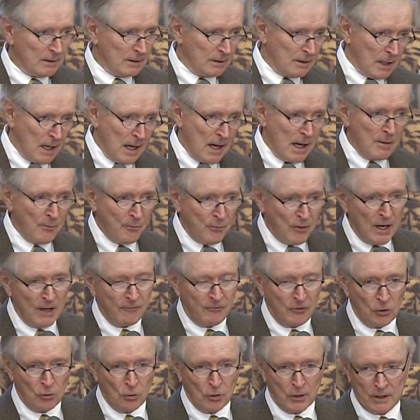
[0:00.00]

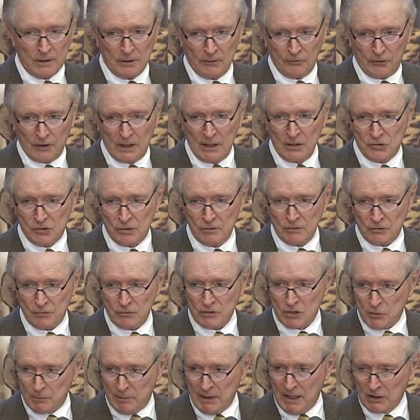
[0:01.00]
nonprofit organizations
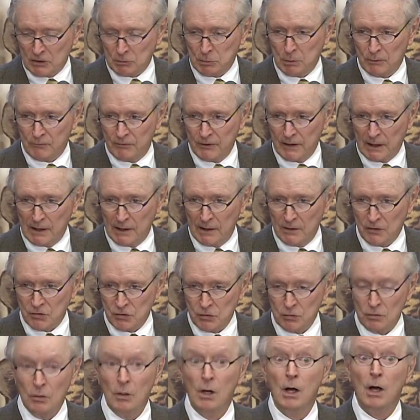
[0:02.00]
responsible for
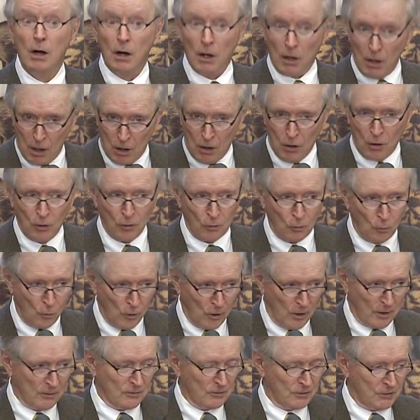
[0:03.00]
LSU all
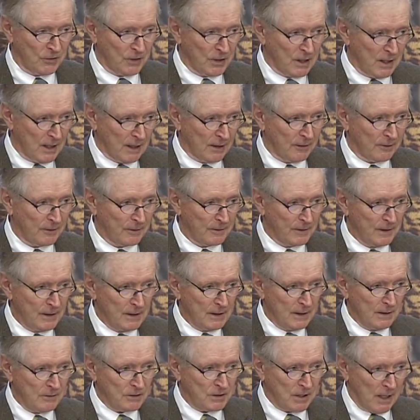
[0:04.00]
worked together.
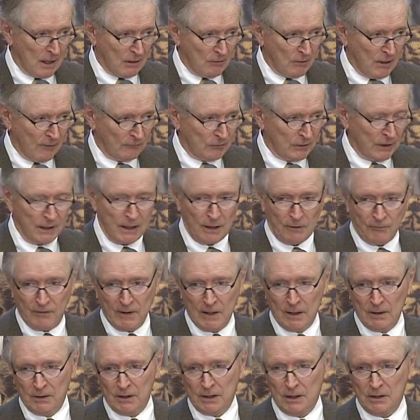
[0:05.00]
The Tiger Athletic
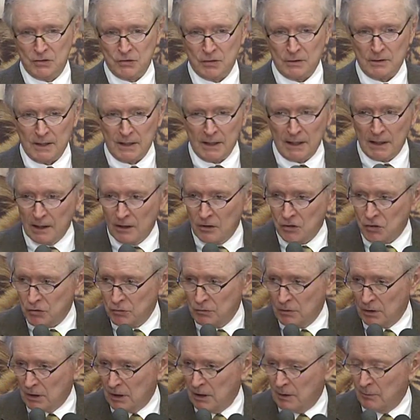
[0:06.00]
Foundation,
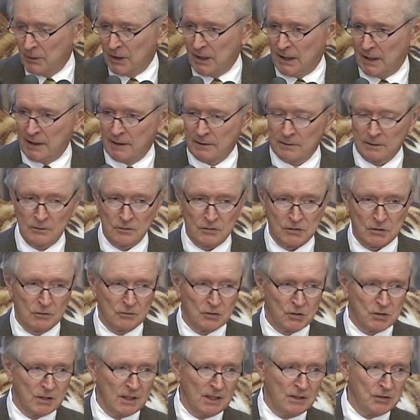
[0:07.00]
LSU Alumni
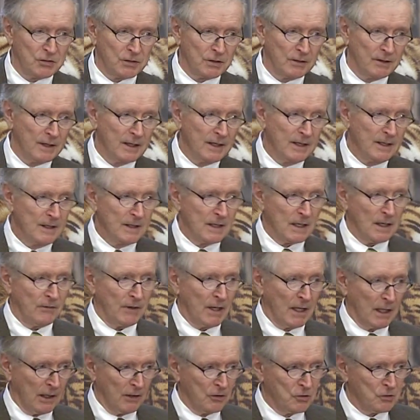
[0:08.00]
Association, and
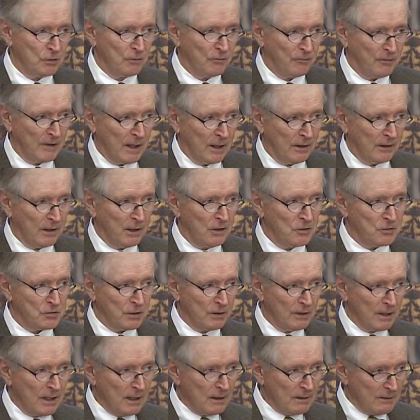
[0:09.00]
the LSU
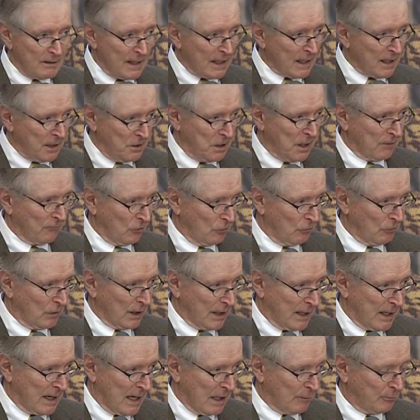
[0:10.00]
Foundation. That had never
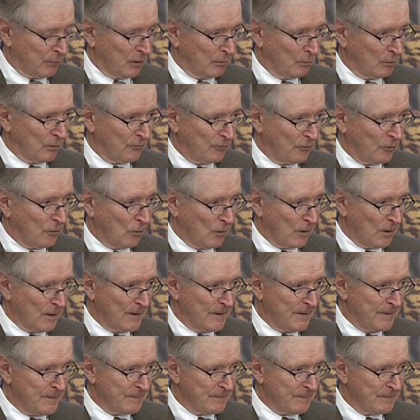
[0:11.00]
really happened before.